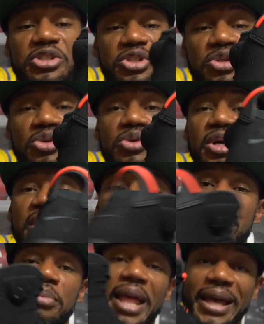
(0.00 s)
shoe,
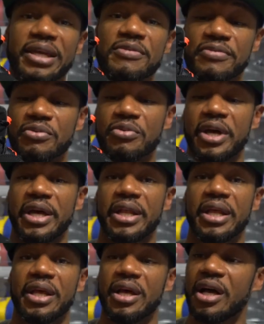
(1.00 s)
black infrared,
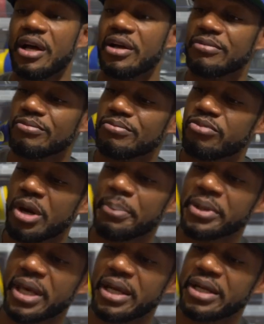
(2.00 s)

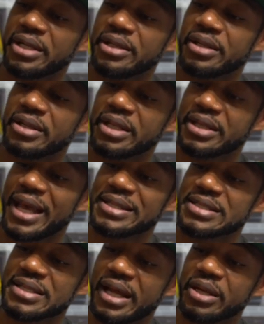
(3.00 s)
replicating the
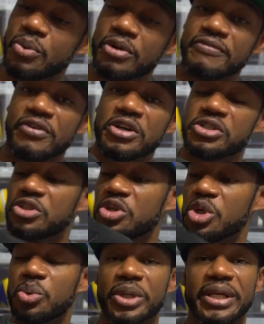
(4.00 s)
1991 version
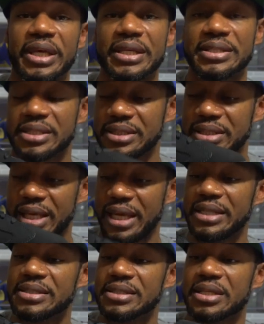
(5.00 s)
you would get to
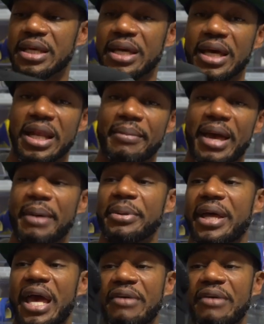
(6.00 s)
date. And I'm happy to